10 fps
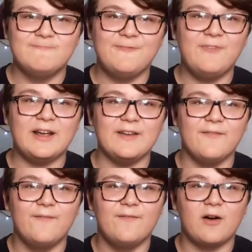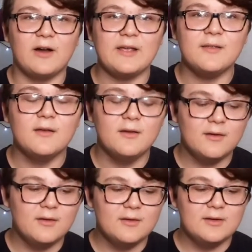Fucking furries.
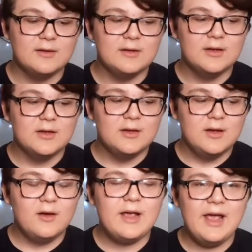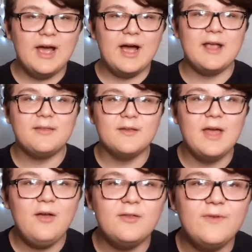Okay, guys, so
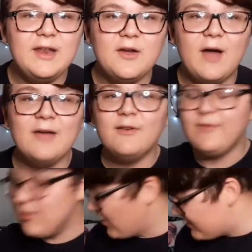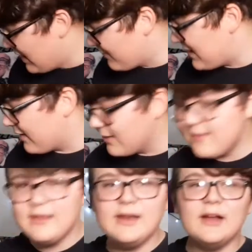that was the video. I have a few more top 10
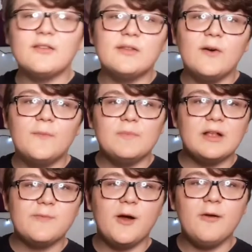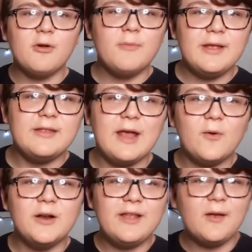lists in here, so that's probably where we take. We're
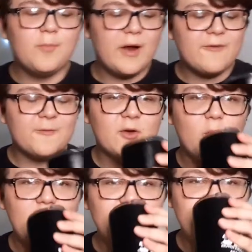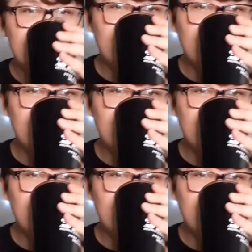going to take a break from the questions